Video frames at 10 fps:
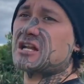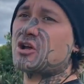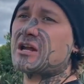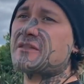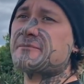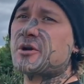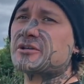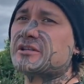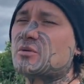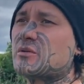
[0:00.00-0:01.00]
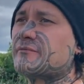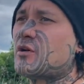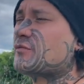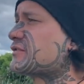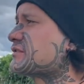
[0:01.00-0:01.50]
a lot of other maunga that were
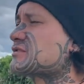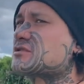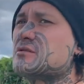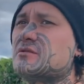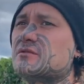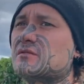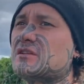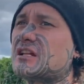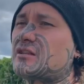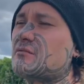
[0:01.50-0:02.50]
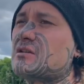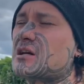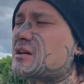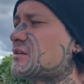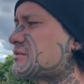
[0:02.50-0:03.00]
involved in this too like
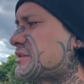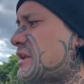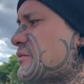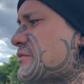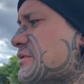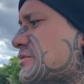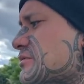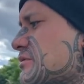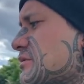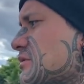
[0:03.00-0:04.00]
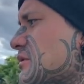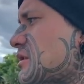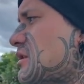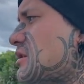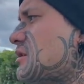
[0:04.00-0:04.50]
Tauhara is another one
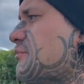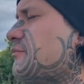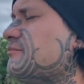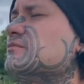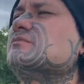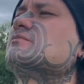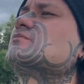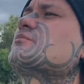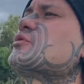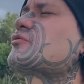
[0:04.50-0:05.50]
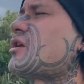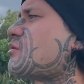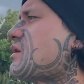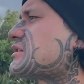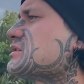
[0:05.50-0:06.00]
um,
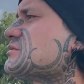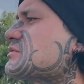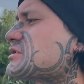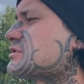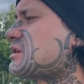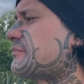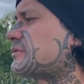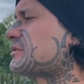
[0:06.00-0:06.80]
Putauaki which is up in